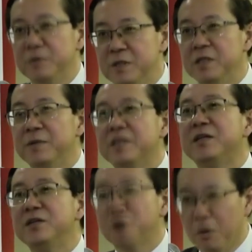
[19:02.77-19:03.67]
which is
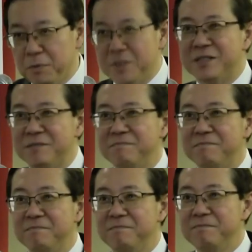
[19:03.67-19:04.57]
basically jobs,
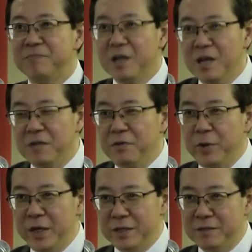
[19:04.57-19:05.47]
living
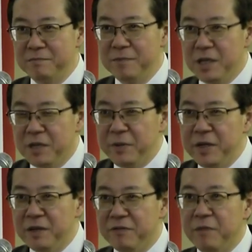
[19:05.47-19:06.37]
wage, keeping
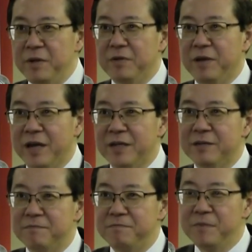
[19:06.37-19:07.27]
the family together,
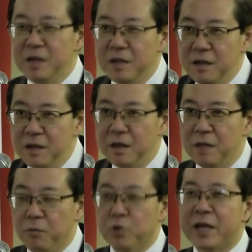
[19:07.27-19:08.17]

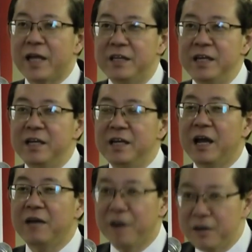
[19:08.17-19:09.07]
protecting the
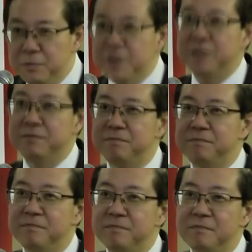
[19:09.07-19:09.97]
environment.
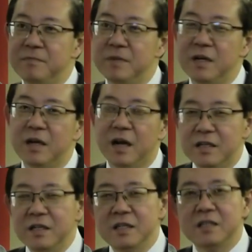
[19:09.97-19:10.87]
I
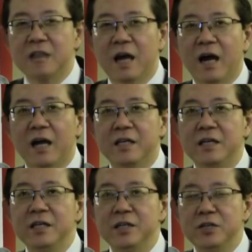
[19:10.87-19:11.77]
think these are
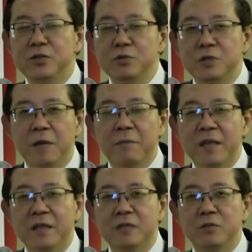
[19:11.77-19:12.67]
key issues that
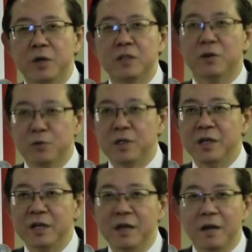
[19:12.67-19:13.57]
matters to us
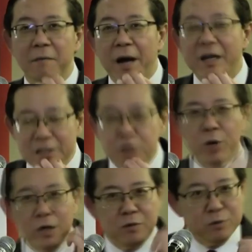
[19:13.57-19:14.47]
closely. But I just
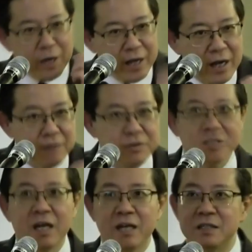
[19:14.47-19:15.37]
want to again
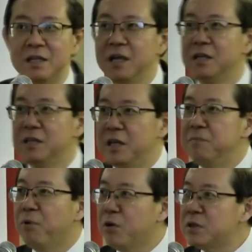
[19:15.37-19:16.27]
emphasize the
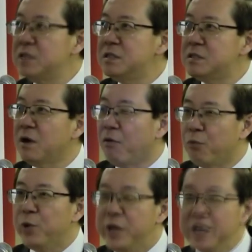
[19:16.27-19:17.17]
importance of
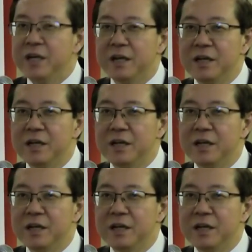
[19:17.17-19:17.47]
winning